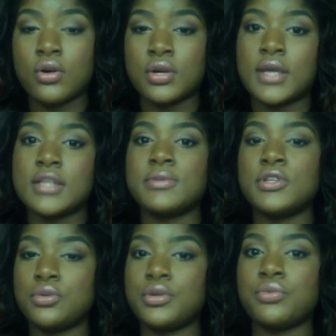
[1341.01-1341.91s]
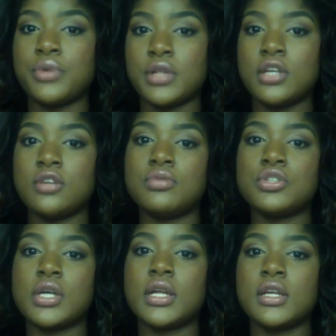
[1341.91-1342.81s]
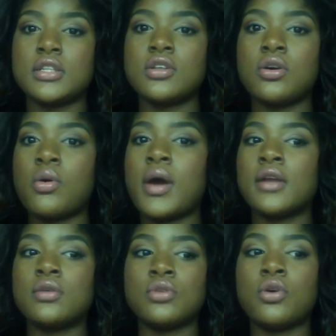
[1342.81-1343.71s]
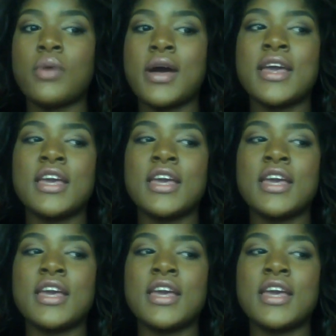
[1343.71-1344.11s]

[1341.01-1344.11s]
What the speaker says: Okay, it's been doing really good with shedding, so I don't know why.